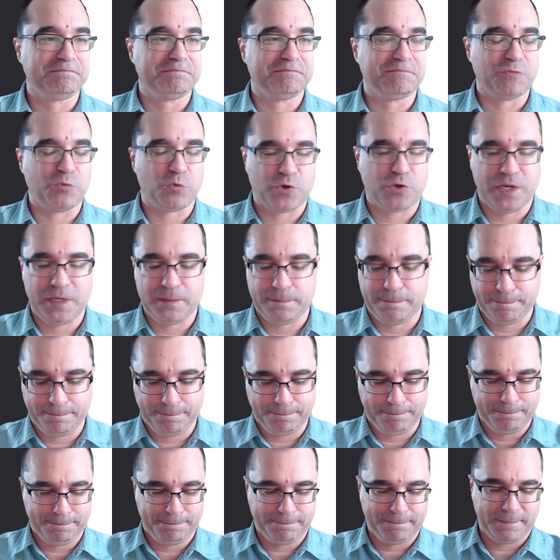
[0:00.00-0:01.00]
Okay,
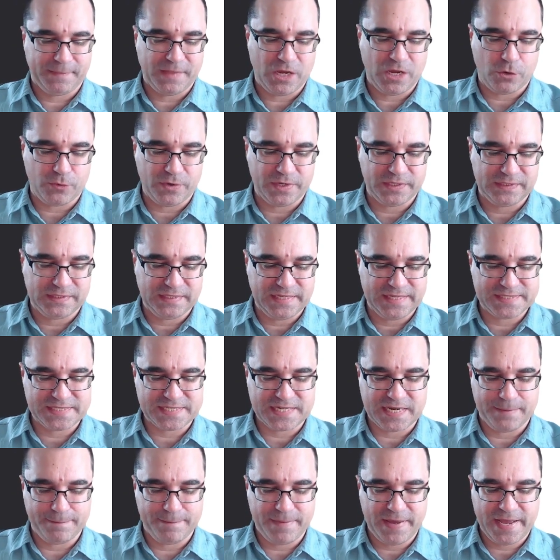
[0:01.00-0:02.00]
all right, let's
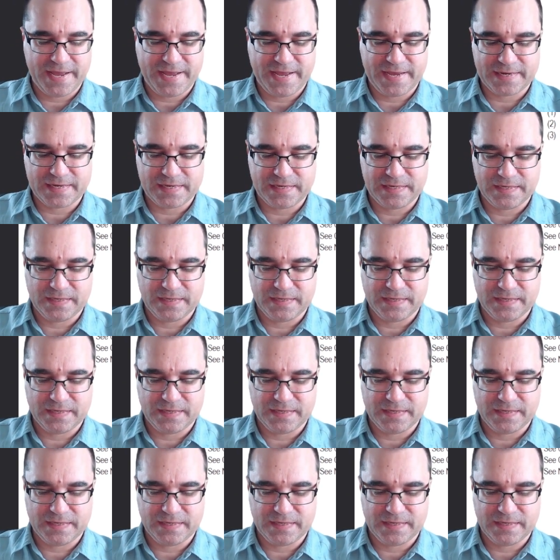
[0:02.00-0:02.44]
come back